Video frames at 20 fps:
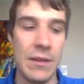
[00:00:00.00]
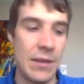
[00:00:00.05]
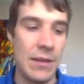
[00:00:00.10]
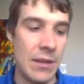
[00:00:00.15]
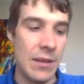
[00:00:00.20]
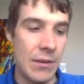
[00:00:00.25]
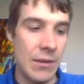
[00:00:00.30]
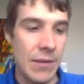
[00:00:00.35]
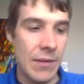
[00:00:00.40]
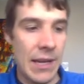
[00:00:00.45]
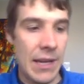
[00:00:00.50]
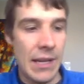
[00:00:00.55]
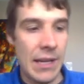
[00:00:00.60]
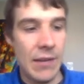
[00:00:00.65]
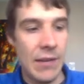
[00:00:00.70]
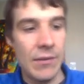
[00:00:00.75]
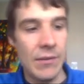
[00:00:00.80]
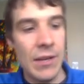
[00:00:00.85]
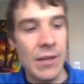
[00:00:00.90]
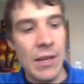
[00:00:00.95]
hang
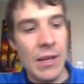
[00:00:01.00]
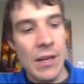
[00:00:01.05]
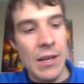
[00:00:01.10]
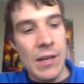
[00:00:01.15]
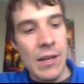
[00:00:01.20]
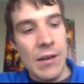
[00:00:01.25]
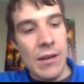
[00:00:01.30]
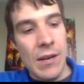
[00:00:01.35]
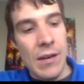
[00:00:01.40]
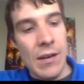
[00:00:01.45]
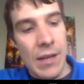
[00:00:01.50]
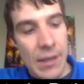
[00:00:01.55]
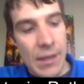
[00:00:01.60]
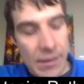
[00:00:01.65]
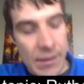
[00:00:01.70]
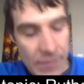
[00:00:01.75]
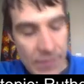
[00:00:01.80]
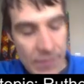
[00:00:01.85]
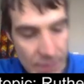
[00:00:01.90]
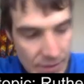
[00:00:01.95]
out
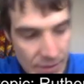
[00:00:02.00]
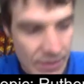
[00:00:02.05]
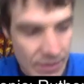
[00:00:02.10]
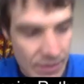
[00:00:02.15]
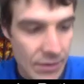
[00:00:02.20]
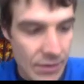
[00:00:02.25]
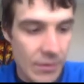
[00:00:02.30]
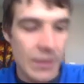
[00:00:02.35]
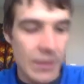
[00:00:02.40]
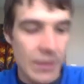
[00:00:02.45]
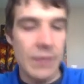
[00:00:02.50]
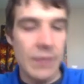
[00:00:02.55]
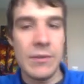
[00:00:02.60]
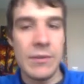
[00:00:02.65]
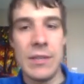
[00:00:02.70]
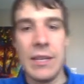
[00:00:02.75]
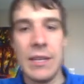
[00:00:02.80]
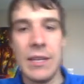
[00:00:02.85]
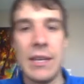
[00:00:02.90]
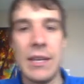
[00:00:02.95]
so
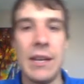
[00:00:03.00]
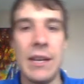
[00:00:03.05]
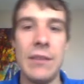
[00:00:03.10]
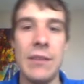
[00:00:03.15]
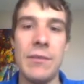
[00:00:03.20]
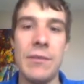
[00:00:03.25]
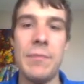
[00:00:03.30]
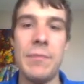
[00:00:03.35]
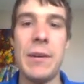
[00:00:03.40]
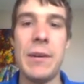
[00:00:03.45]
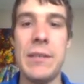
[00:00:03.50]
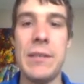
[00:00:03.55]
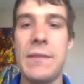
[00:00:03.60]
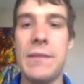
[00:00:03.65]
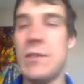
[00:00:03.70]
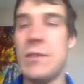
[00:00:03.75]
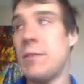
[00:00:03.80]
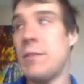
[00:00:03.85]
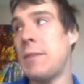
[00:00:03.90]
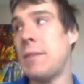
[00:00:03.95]
close together, or
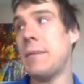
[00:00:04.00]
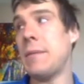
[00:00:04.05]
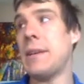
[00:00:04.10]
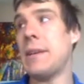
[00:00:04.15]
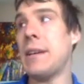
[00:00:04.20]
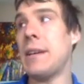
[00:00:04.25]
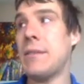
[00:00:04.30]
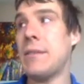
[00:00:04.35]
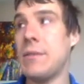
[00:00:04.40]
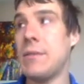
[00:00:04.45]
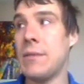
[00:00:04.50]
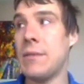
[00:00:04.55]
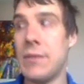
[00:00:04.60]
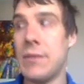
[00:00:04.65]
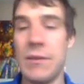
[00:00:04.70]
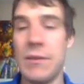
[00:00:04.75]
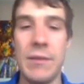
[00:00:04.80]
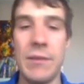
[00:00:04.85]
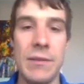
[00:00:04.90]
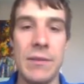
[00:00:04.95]
positives shouldn't be able to hang out
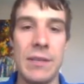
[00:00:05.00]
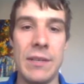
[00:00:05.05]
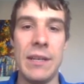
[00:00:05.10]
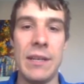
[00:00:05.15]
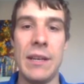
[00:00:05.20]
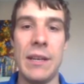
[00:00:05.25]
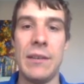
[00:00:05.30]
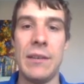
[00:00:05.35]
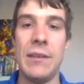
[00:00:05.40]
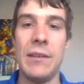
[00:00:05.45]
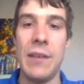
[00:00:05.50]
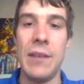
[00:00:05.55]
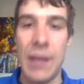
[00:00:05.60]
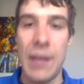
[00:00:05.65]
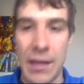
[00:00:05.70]
so close together.